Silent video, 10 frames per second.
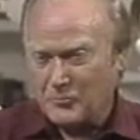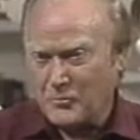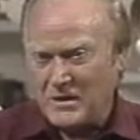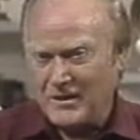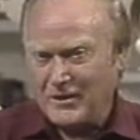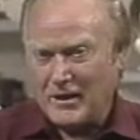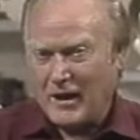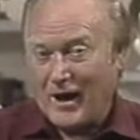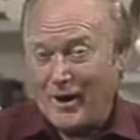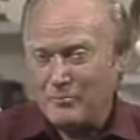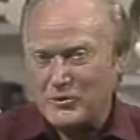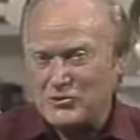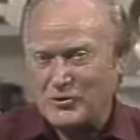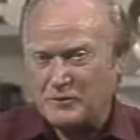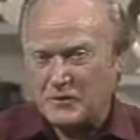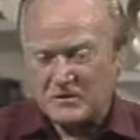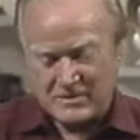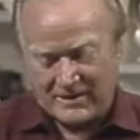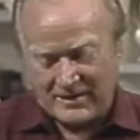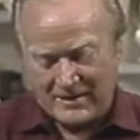real embouchure for
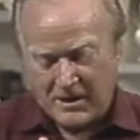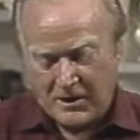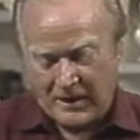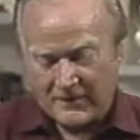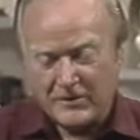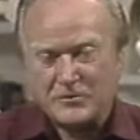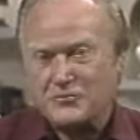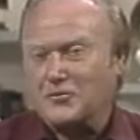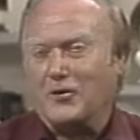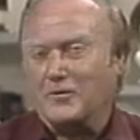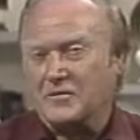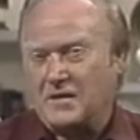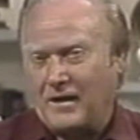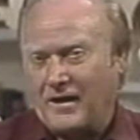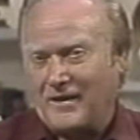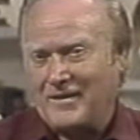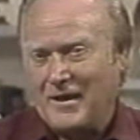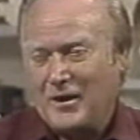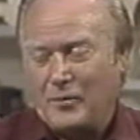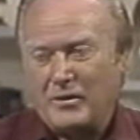singing, and the control of the air,
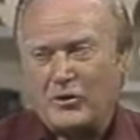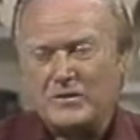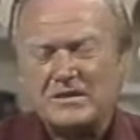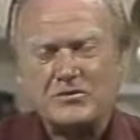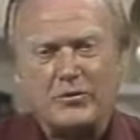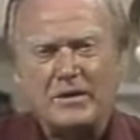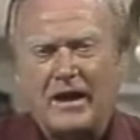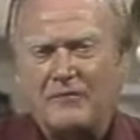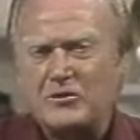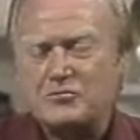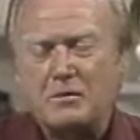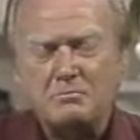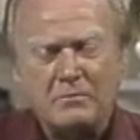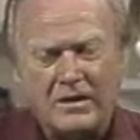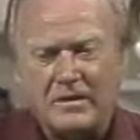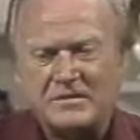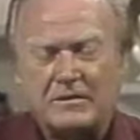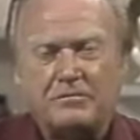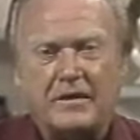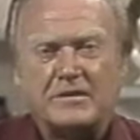because it's going to have a tremendous
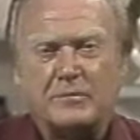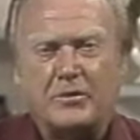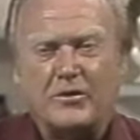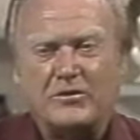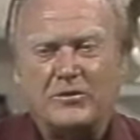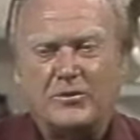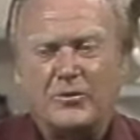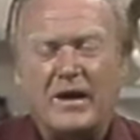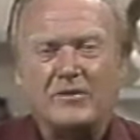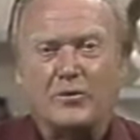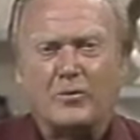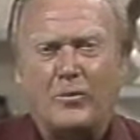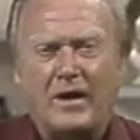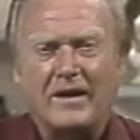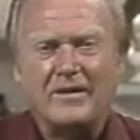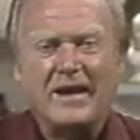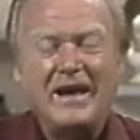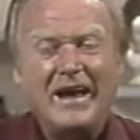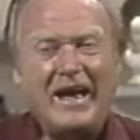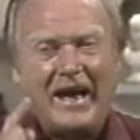effect upon you and your choir.
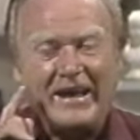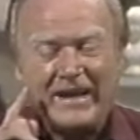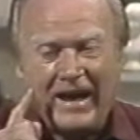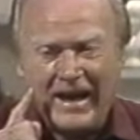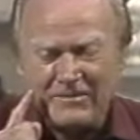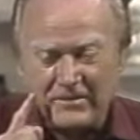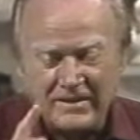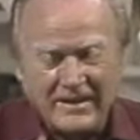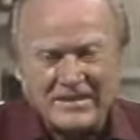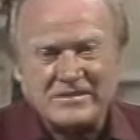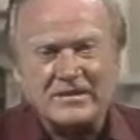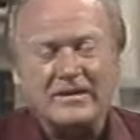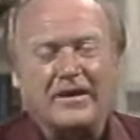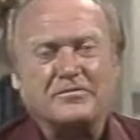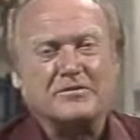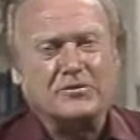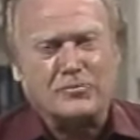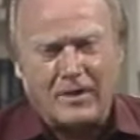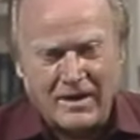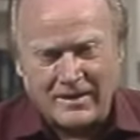And have guts enough to
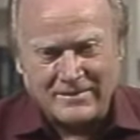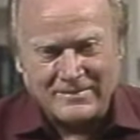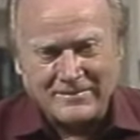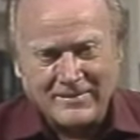try it.